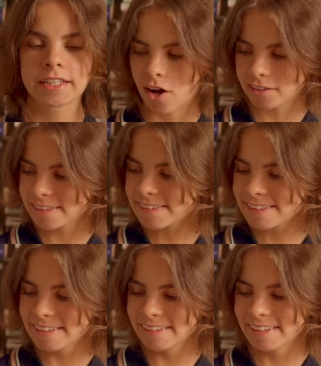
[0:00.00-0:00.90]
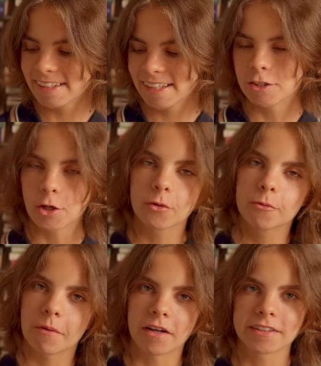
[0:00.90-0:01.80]
Honestly,
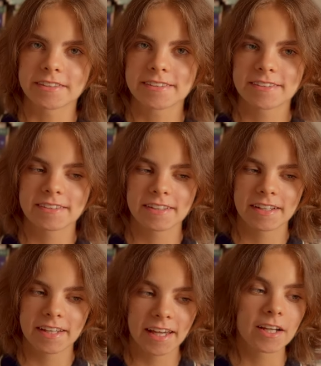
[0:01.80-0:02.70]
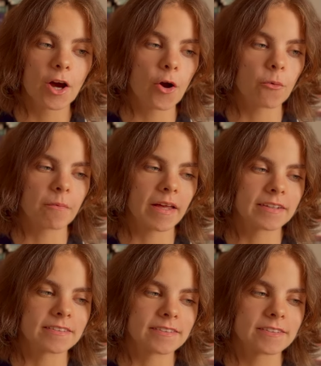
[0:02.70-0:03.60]
those parts hit home
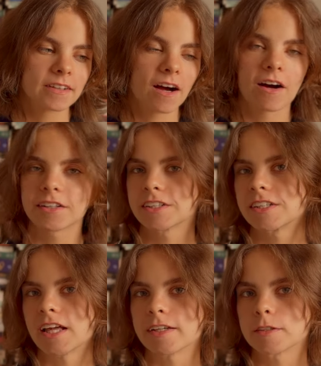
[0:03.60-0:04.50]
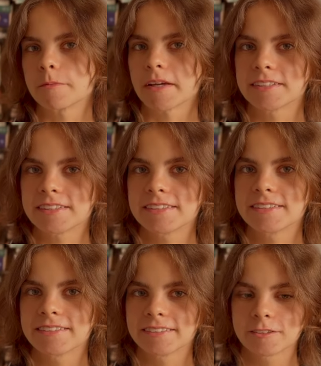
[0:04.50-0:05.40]
and harder than I expected.